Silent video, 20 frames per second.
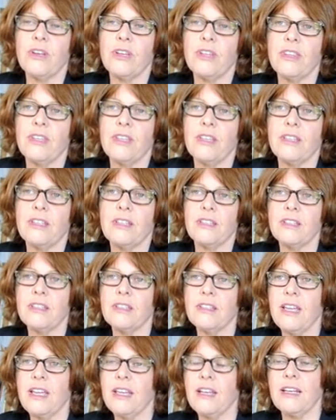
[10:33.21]
I think
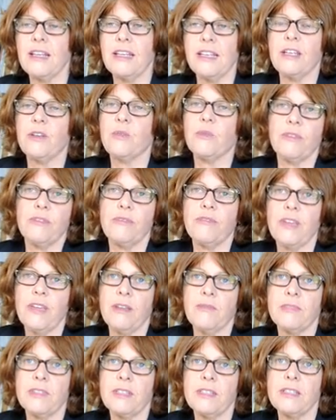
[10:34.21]
that link with
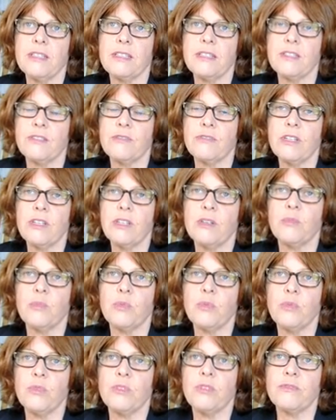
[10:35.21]
families is really
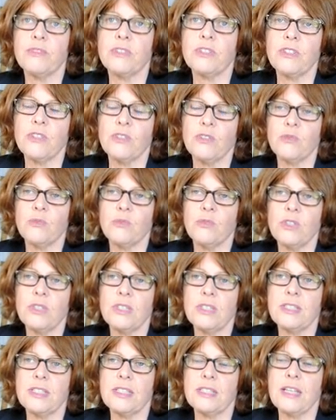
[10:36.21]
important for social
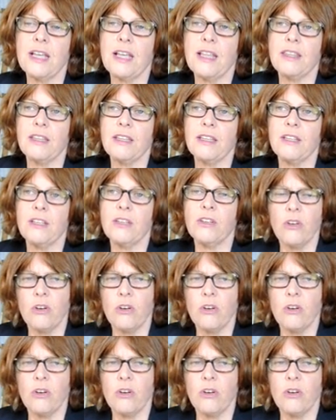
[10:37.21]
workers to start thinking,